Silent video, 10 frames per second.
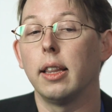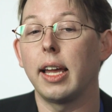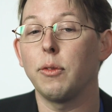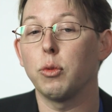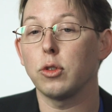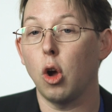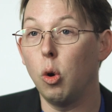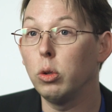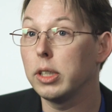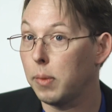life was
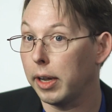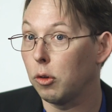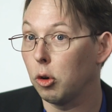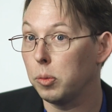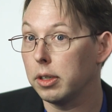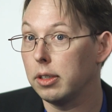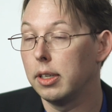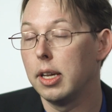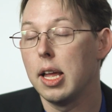only microbial,